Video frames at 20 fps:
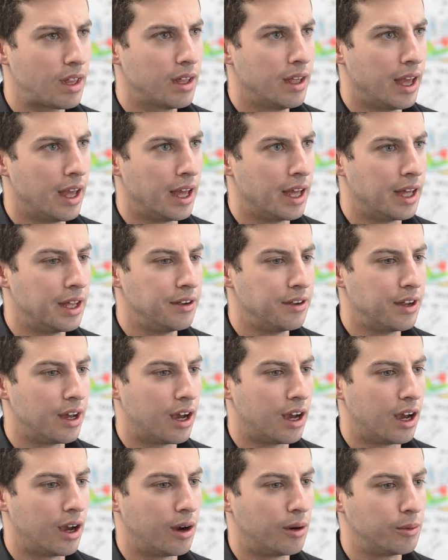
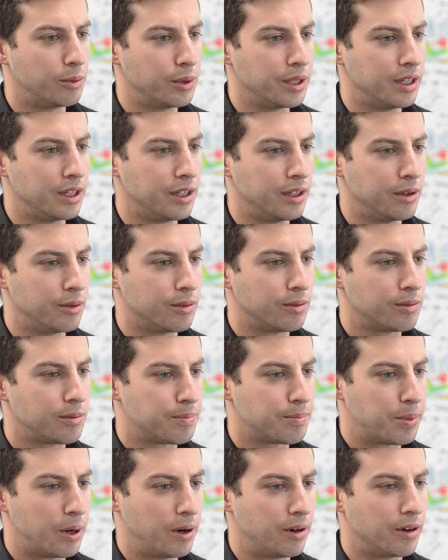And we
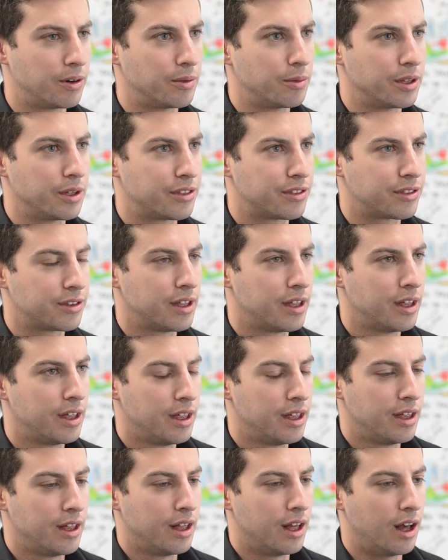partnered with
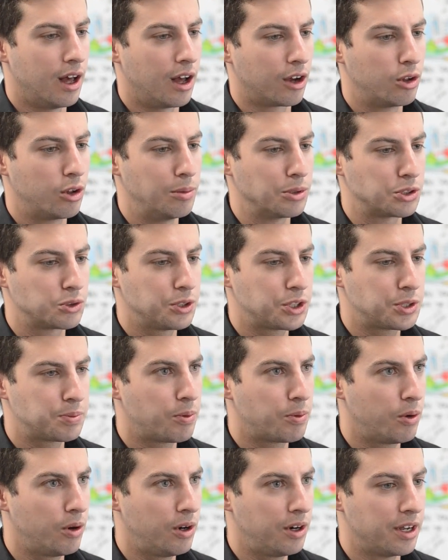Global
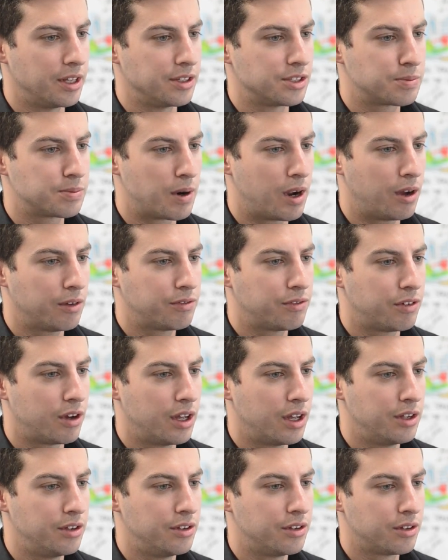Switchboard and Sprout
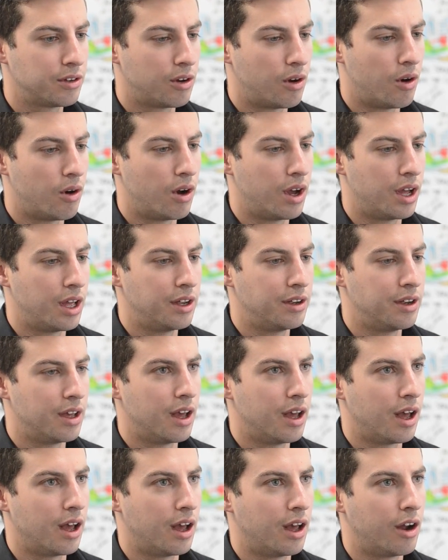Fund on
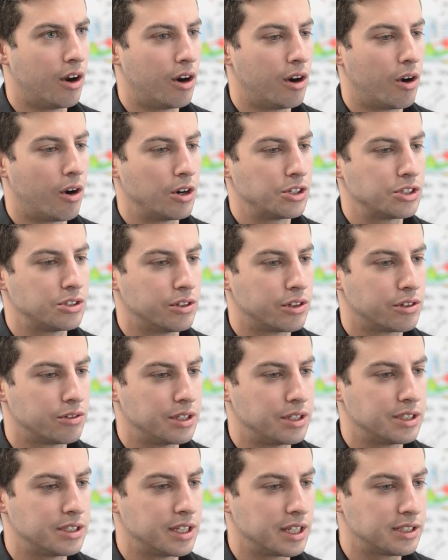Arsenal
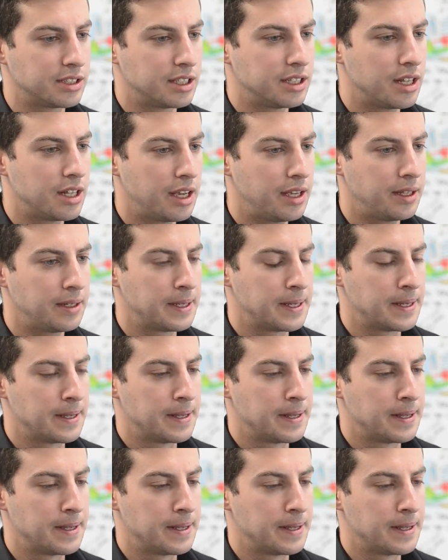360 night,